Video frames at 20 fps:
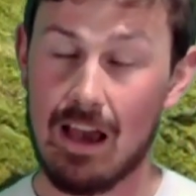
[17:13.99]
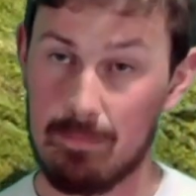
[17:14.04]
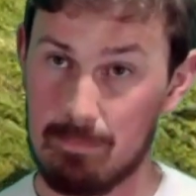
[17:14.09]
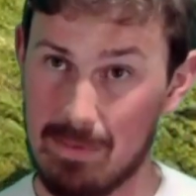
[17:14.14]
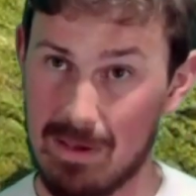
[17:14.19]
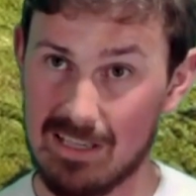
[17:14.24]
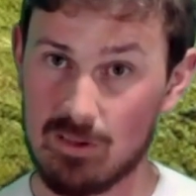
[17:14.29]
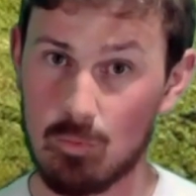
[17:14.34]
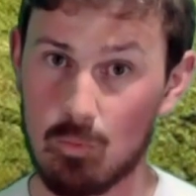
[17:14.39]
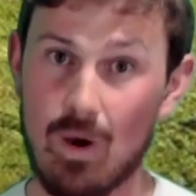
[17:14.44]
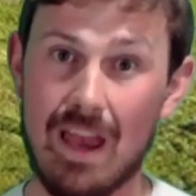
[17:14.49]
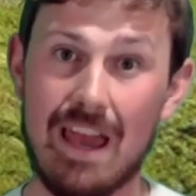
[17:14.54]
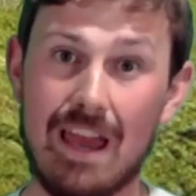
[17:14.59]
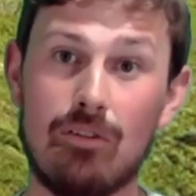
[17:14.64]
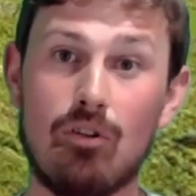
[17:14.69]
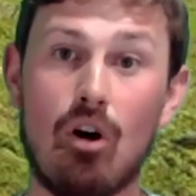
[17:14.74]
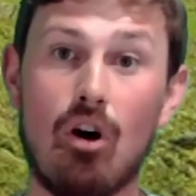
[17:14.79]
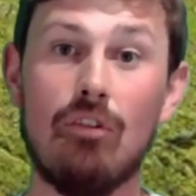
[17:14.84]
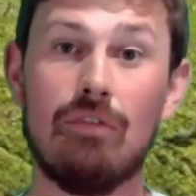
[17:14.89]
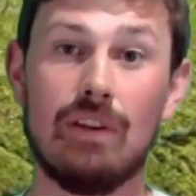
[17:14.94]
made
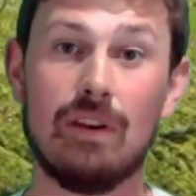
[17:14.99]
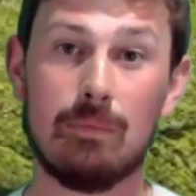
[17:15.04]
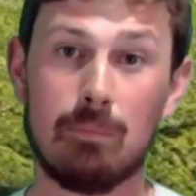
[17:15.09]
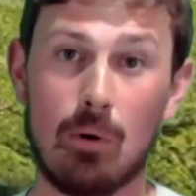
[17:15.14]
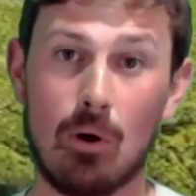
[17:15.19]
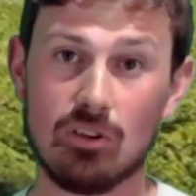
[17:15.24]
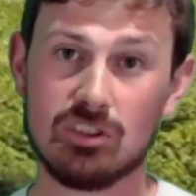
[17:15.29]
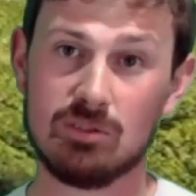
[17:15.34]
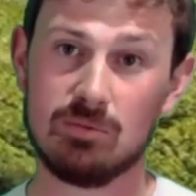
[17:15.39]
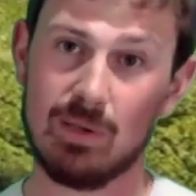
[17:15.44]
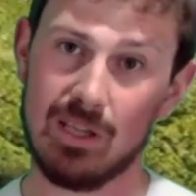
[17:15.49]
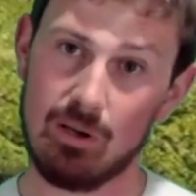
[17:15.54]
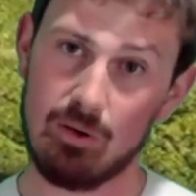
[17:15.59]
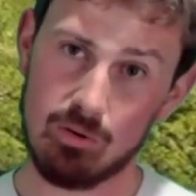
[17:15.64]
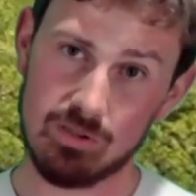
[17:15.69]
aware of, and possibly